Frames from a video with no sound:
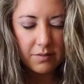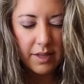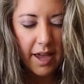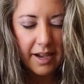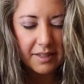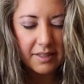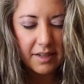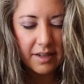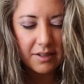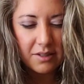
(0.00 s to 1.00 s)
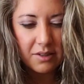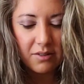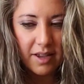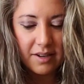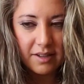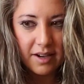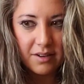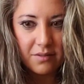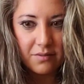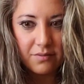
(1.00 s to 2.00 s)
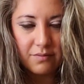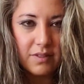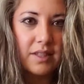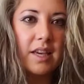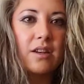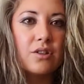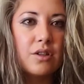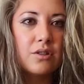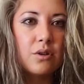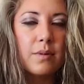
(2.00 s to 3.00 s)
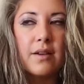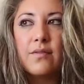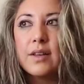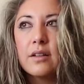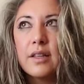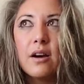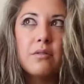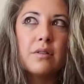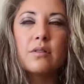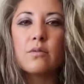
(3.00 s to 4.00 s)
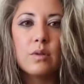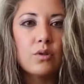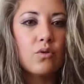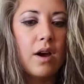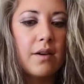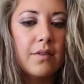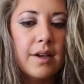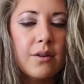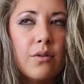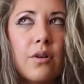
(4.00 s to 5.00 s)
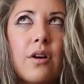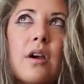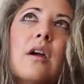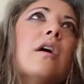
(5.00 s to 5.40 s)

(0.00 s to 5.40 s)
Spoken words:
accident, any kind of skittishness you may feel now with driving, or